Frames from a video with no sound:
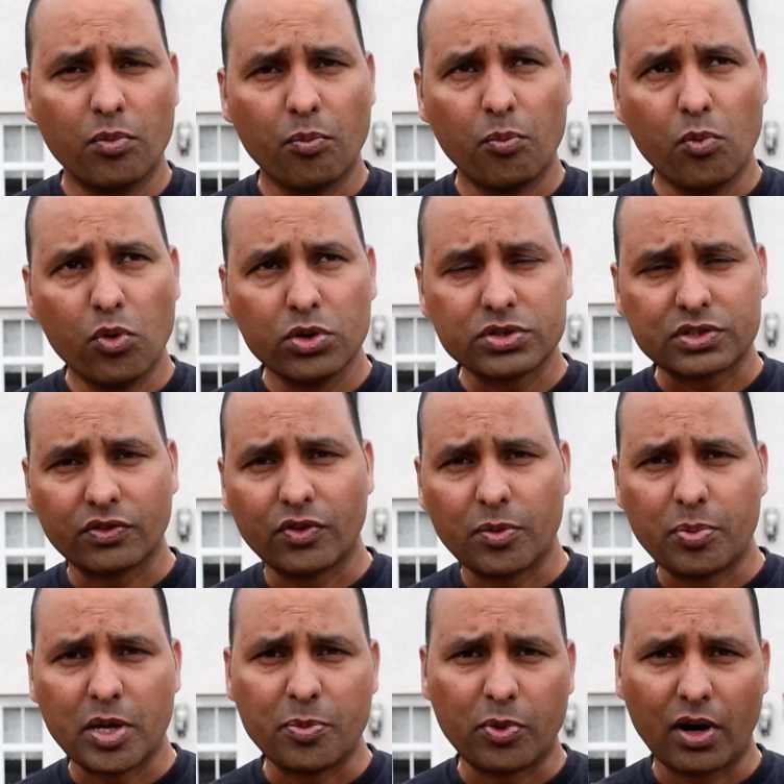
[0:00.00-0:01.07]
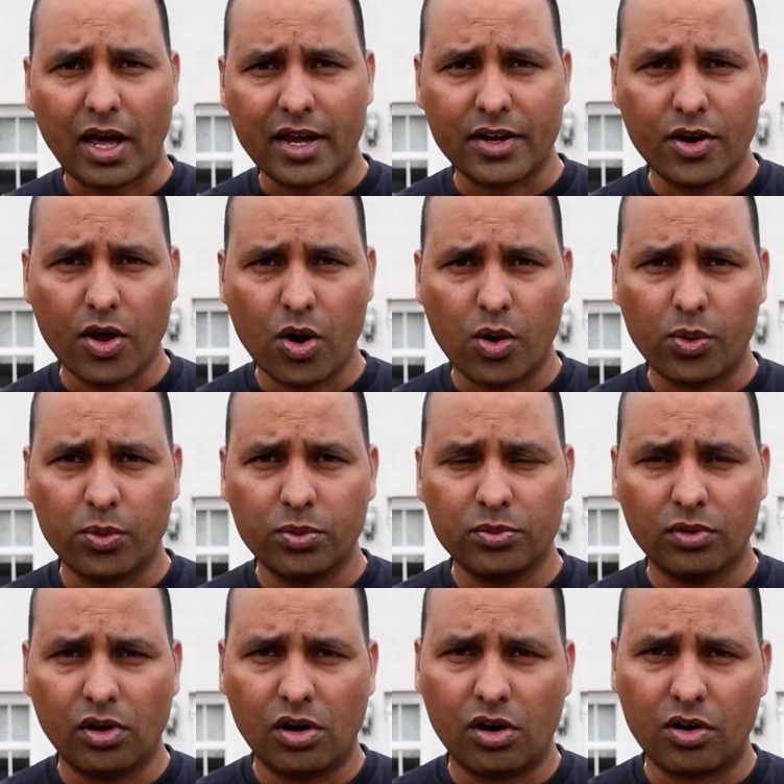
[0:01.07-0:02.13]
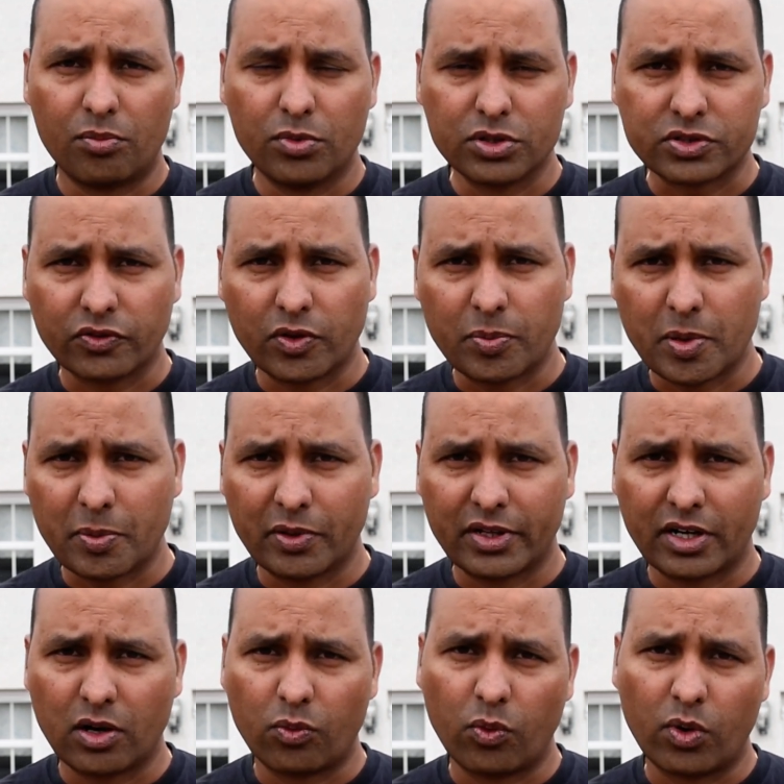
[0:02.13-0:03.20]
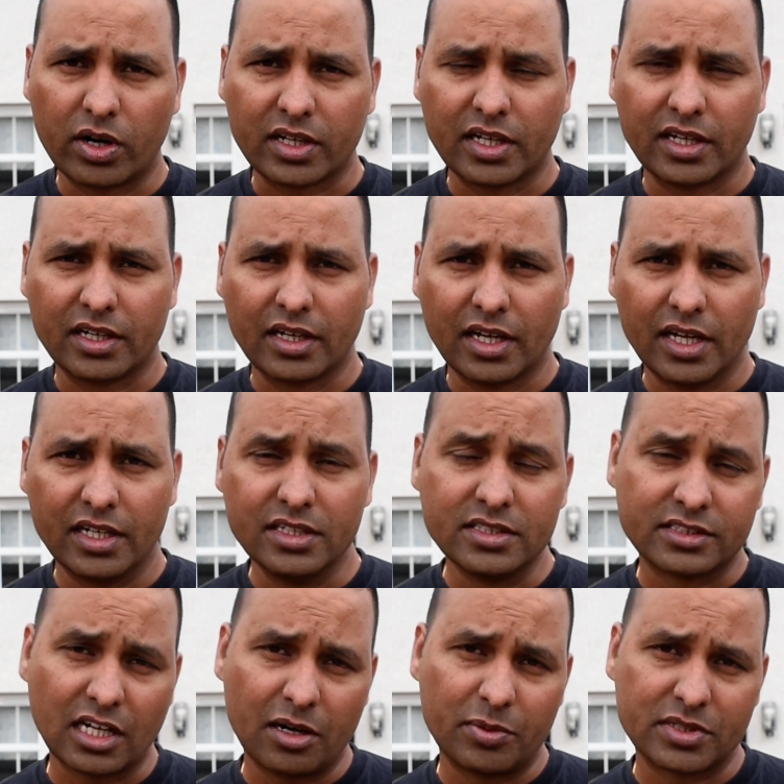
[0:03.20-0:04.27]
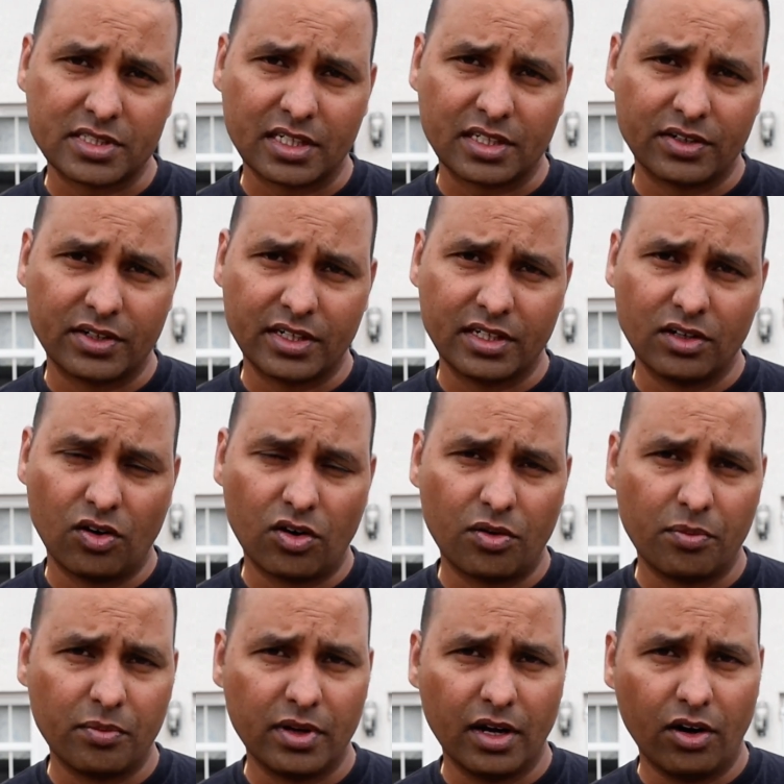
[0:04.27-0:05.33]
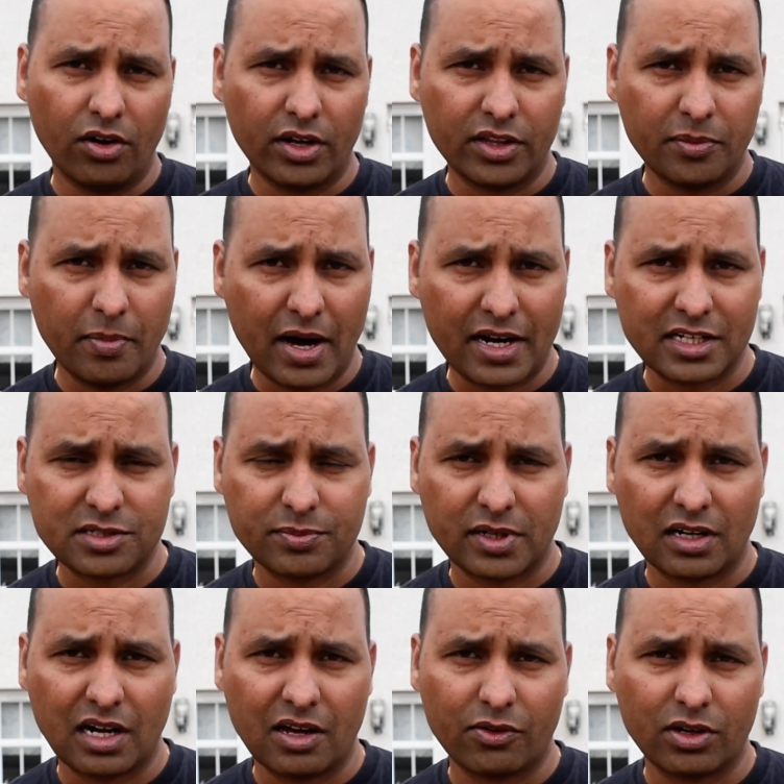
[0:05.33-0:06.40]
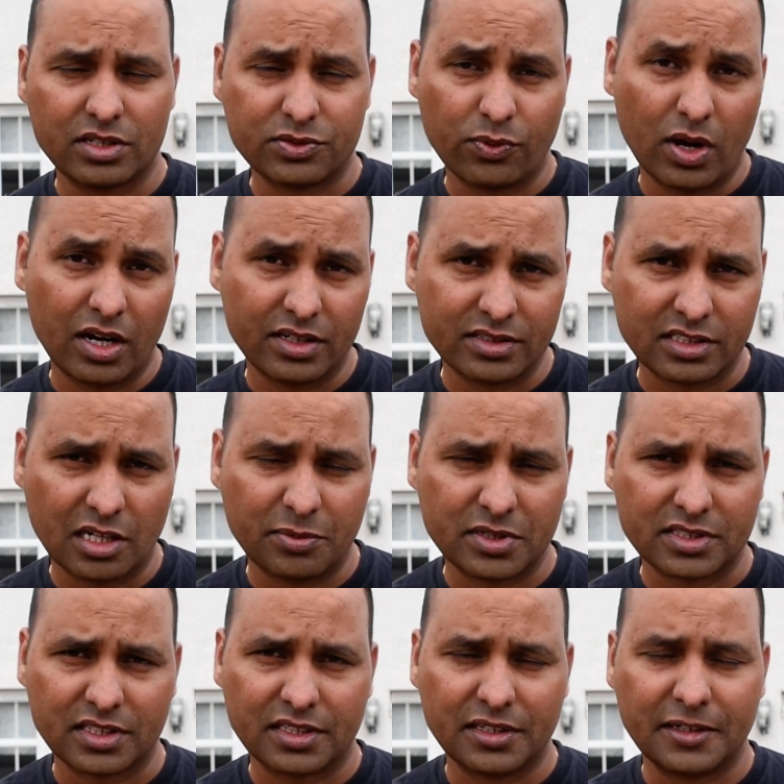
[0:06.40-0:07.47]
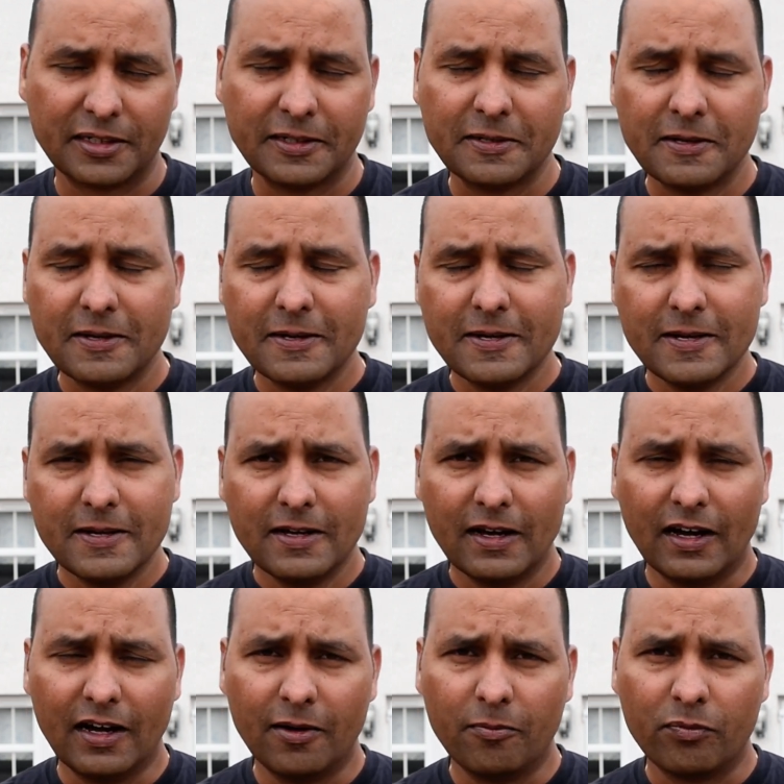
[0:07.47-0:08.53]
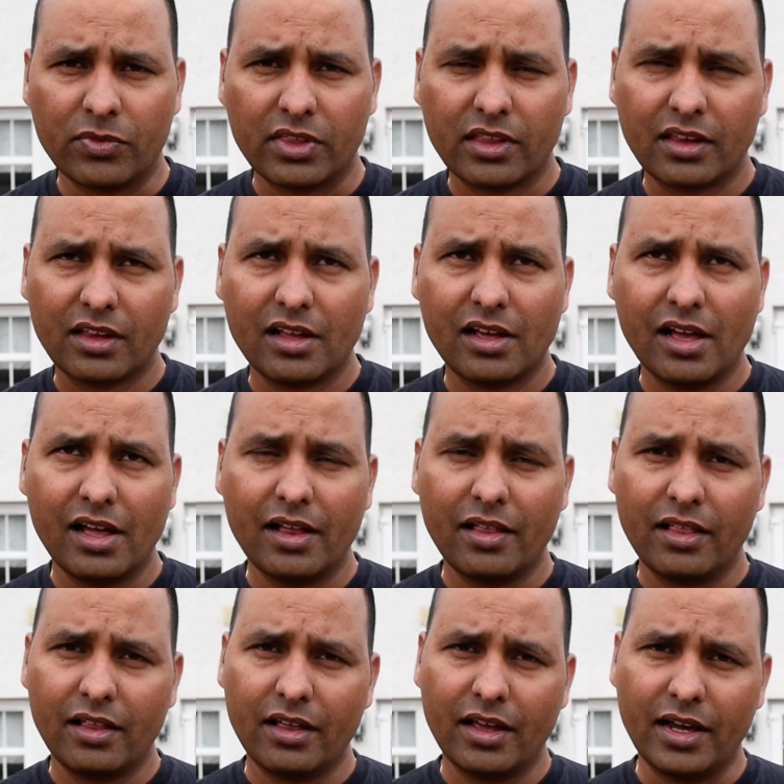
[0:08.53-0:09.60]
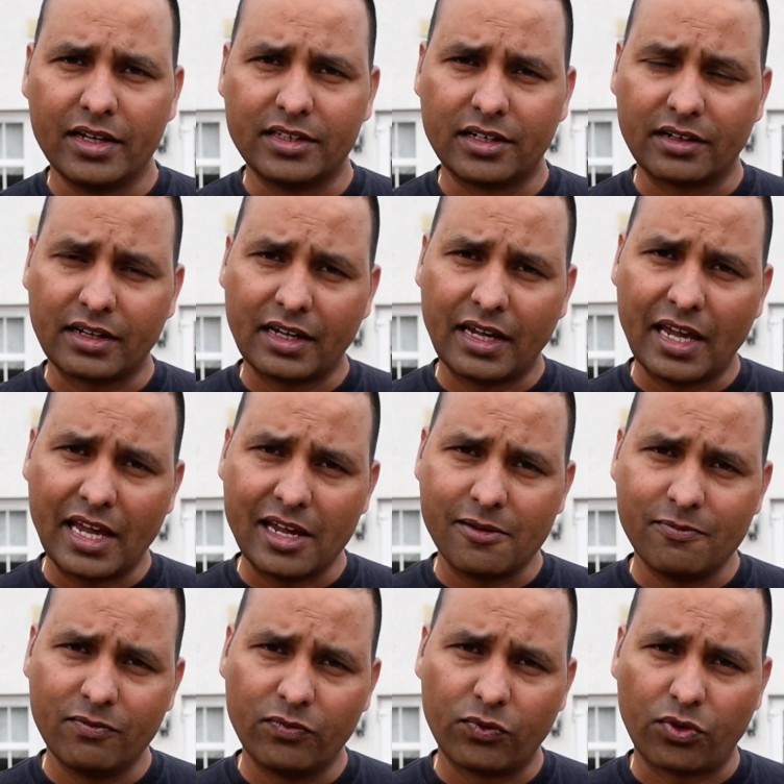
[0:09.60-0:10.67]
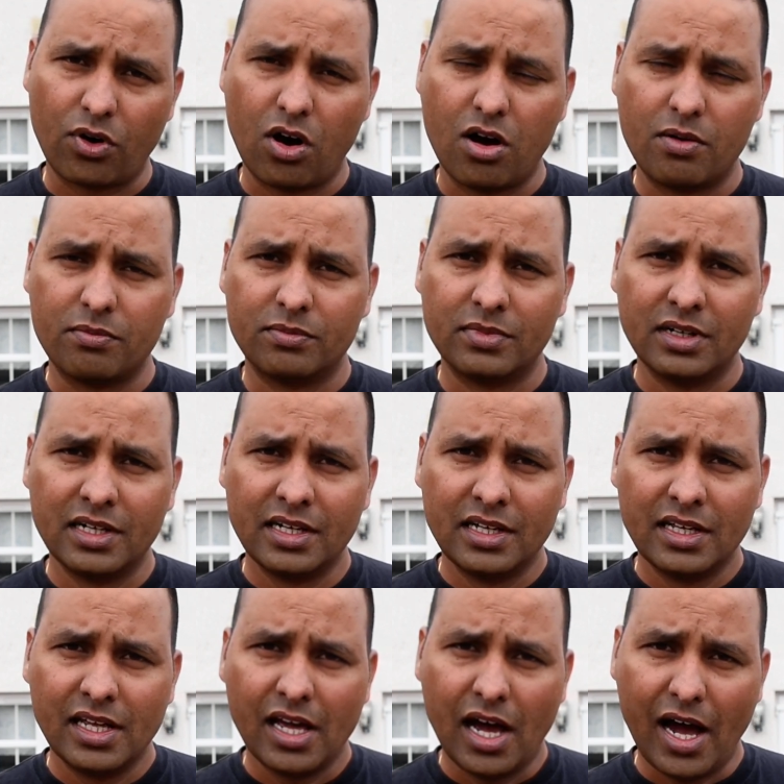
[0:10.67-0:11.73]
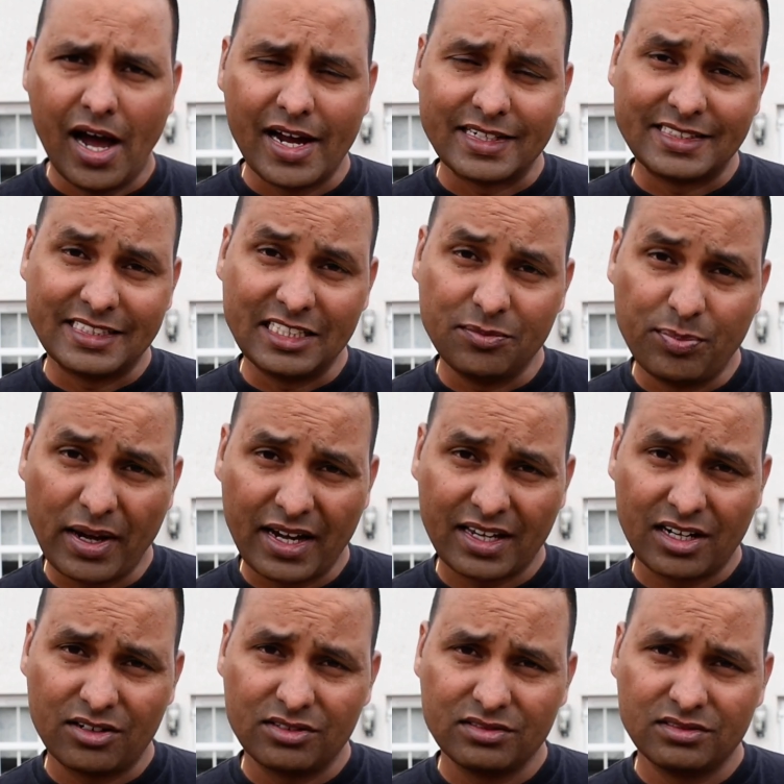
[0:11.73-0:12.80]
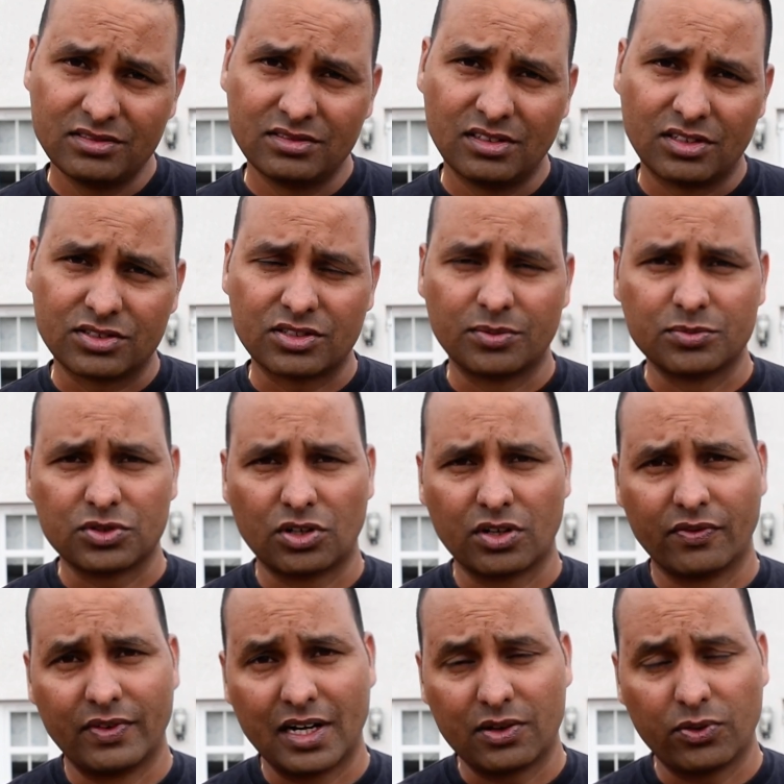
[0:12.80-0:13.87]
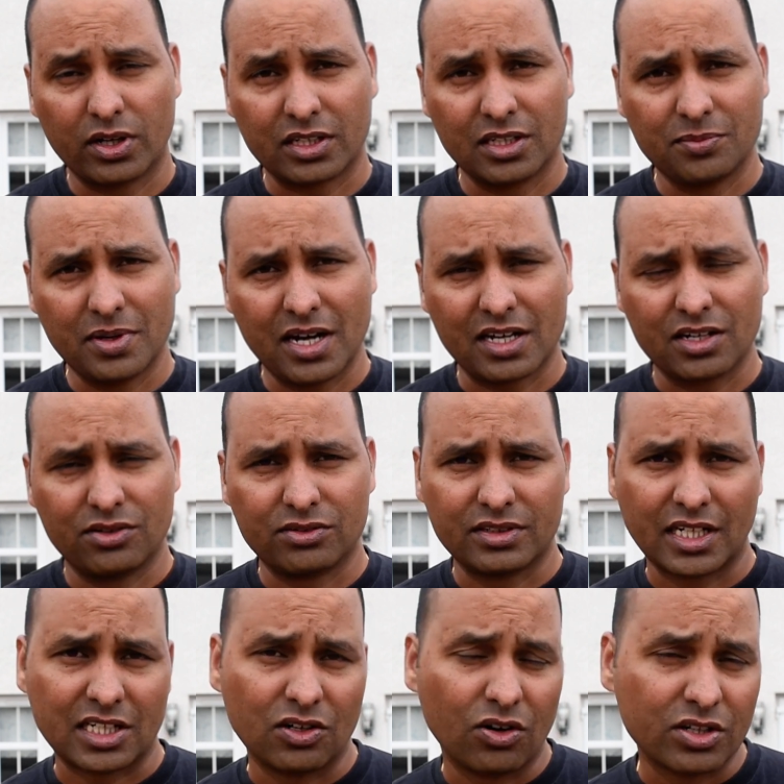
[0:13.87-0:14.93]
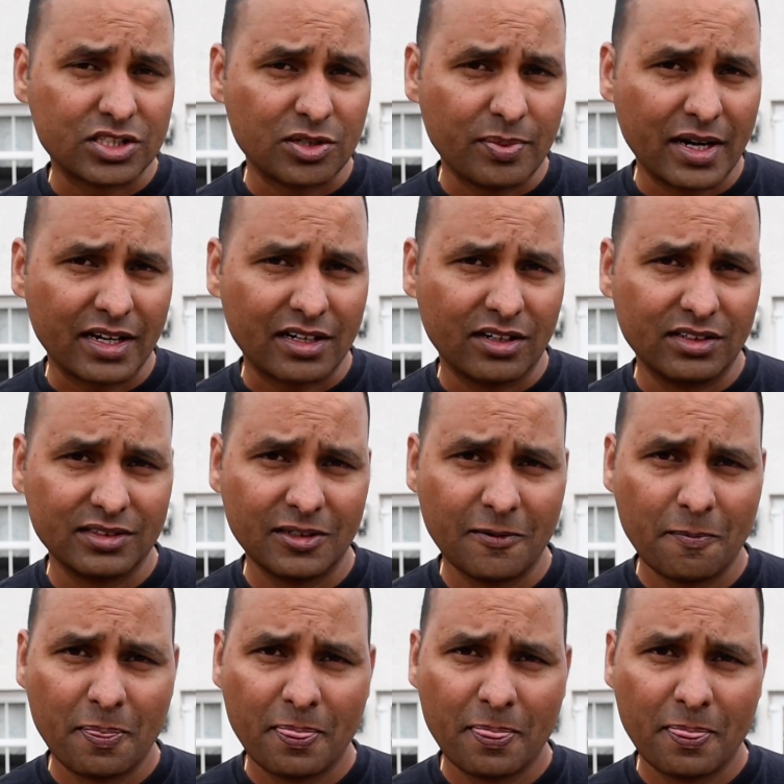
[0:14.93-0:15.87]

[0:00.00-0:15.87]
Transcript: Most of the people I know, or most of the people that are working in cybersecurity or at the management level as well in cybersecurity, either came from IT background or some sort of networking background, technology background,